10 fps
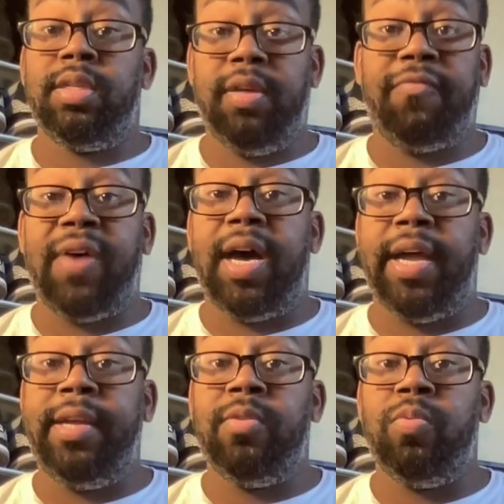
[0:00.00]
to
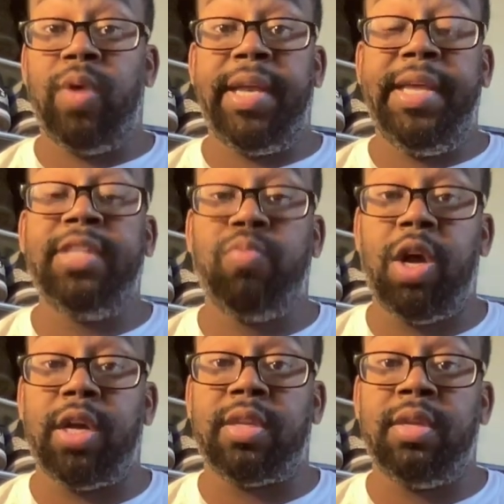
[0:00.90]
find what he's
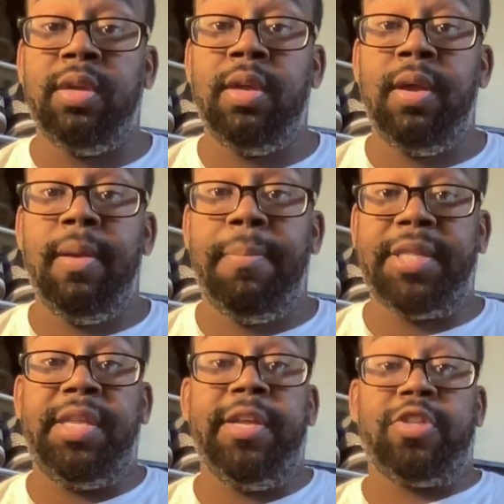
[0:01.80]
worth.
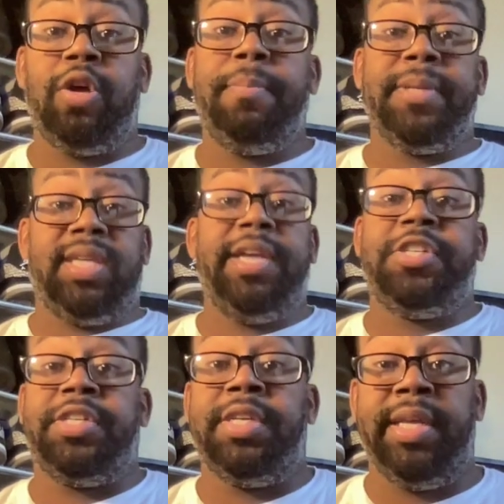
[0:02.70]
But the
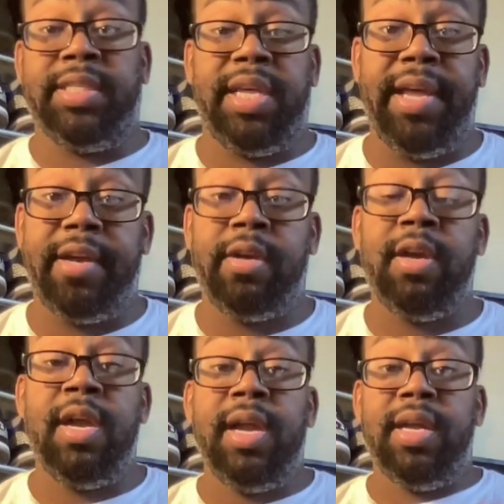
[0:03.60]
interpretation is
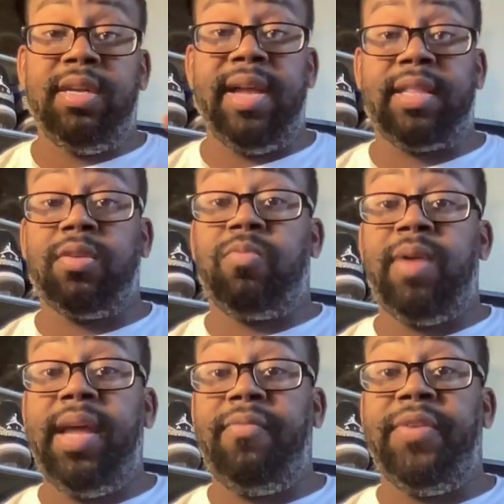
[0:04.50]
here that the
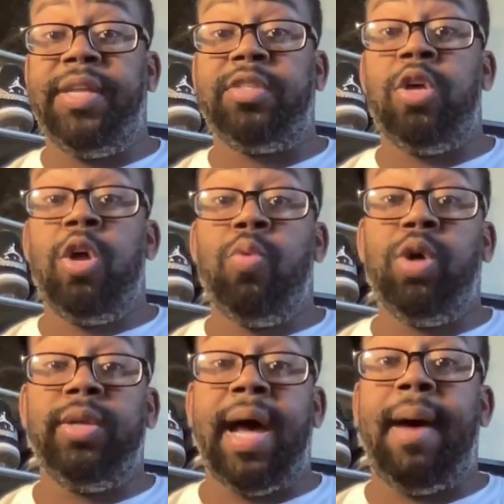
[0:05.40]
Ravens
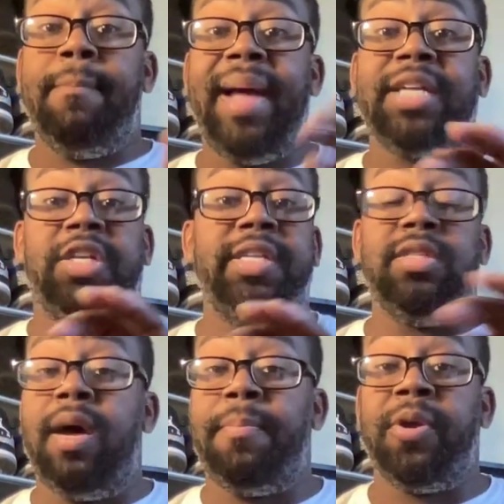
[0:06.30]
will not match
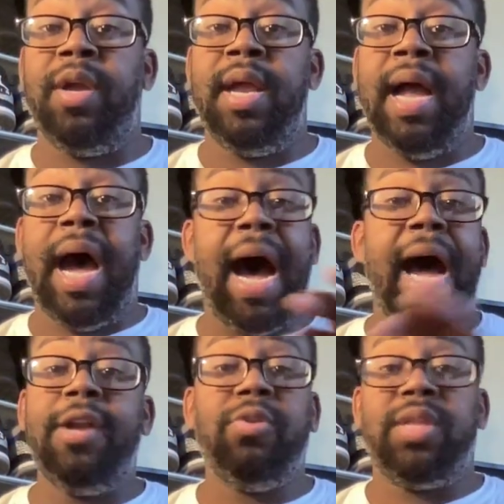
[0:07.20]
his number.
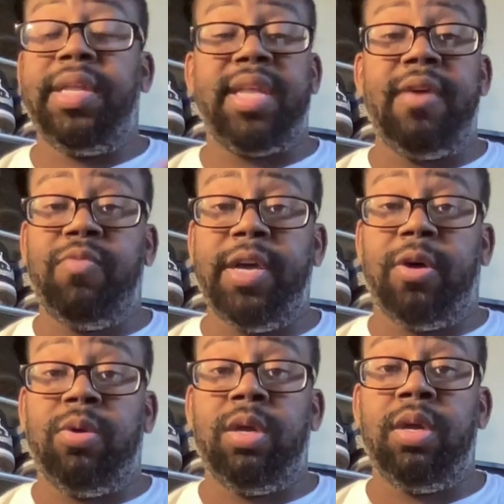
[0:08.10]
I don't think they
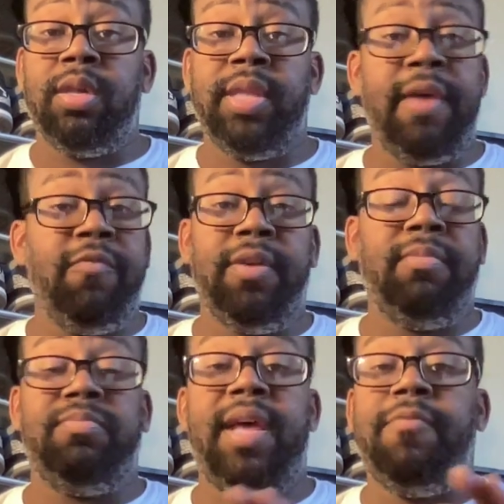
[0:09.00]
will they would
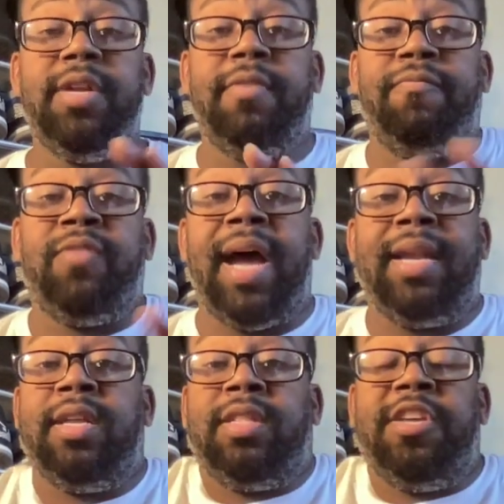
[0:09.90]
have they would have
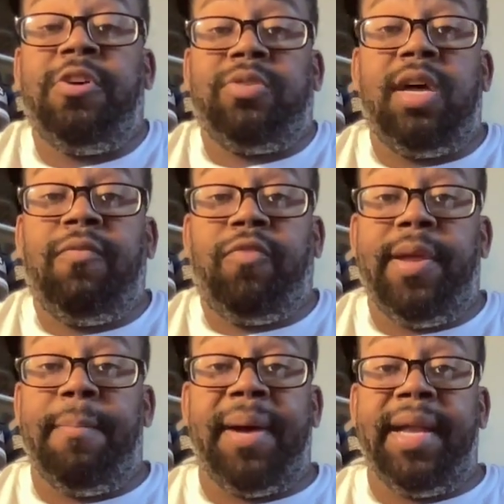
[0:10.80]
gotten a deal done for
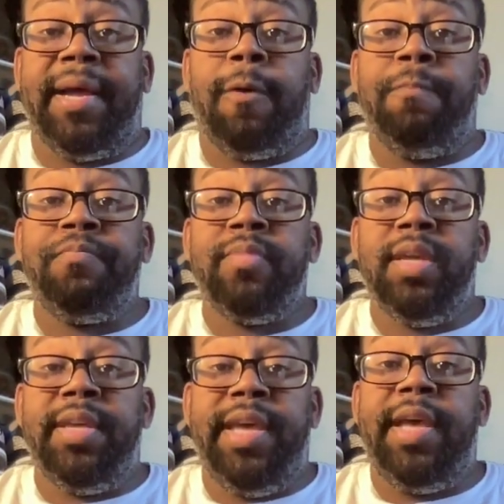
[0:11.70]
him by now.
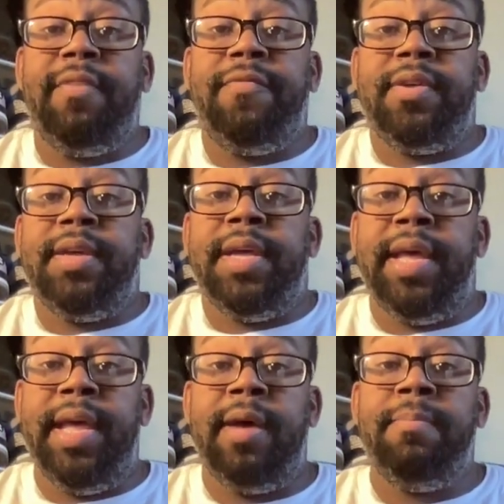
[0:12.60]
Give
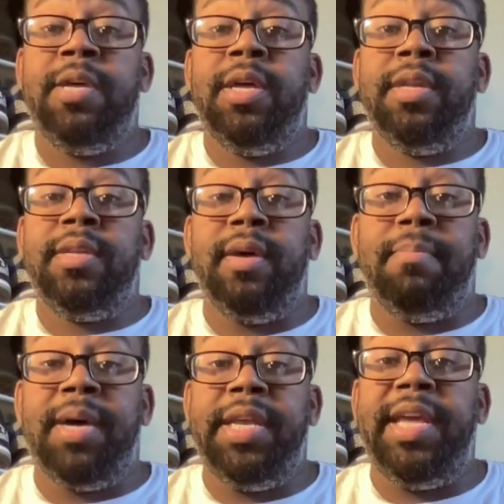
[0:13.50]
him the
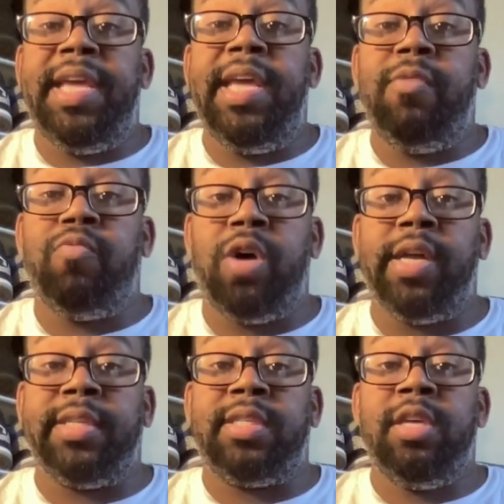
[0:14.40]
money he
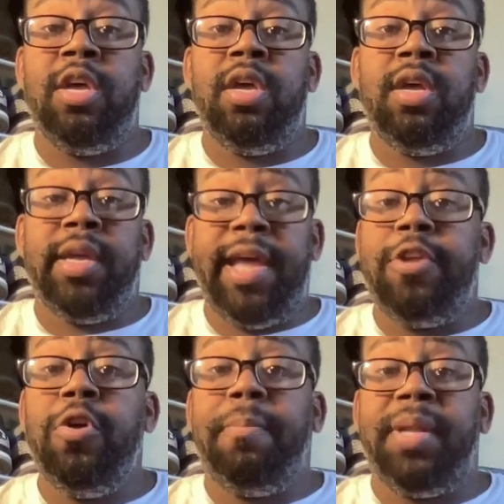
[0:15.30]
wants.
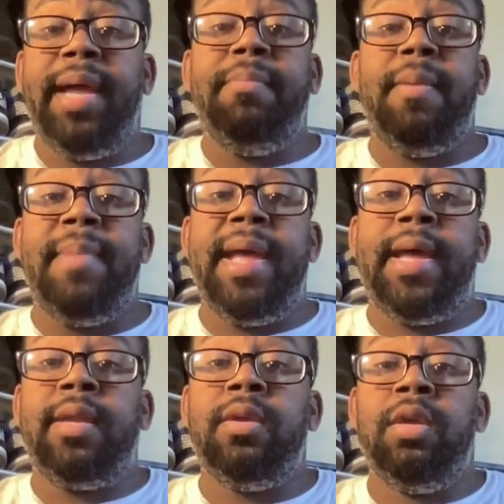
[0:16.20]
Can you blame the
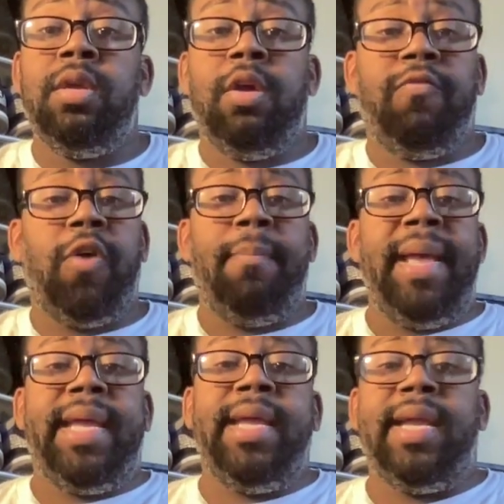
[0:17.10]
man for
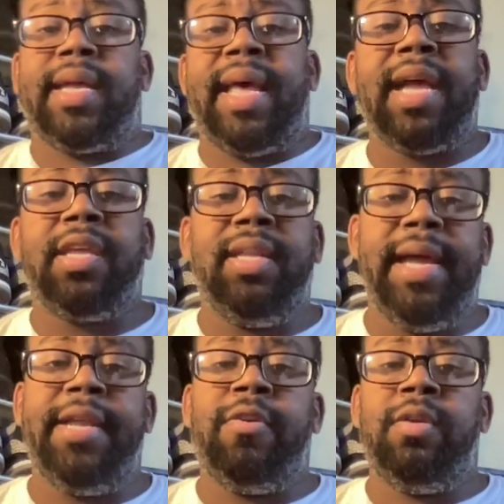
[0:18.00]
making a
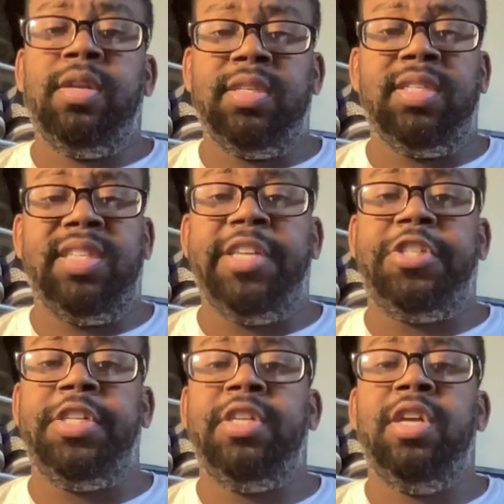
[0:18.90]
calculated
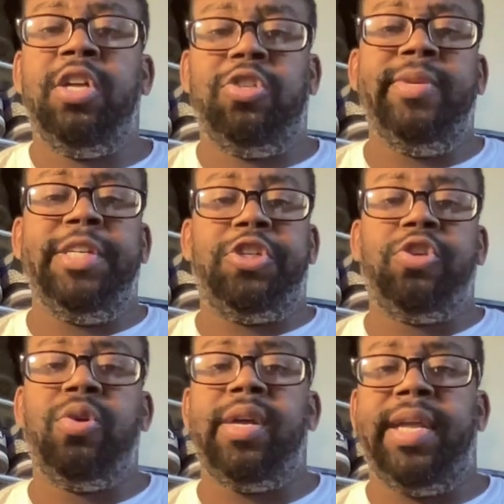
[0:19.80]
decision to
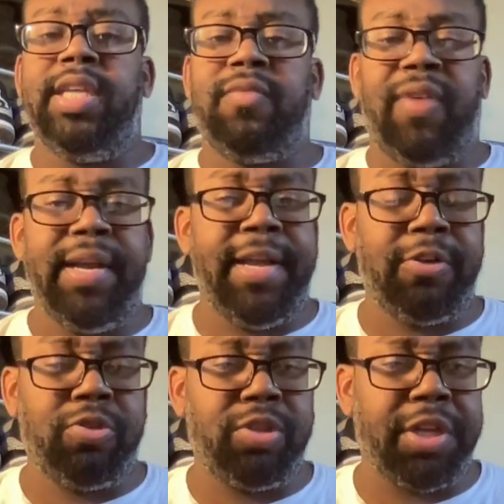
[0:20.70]
ensure his
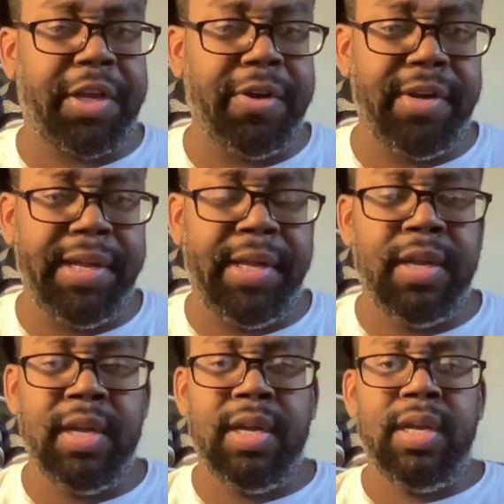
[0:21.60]
financial security?
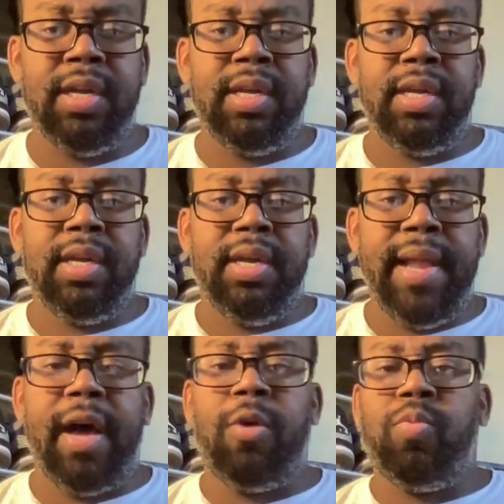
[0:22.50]

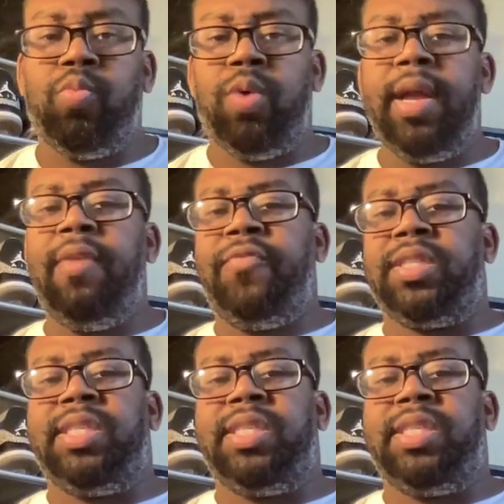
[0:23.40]
Now, what if a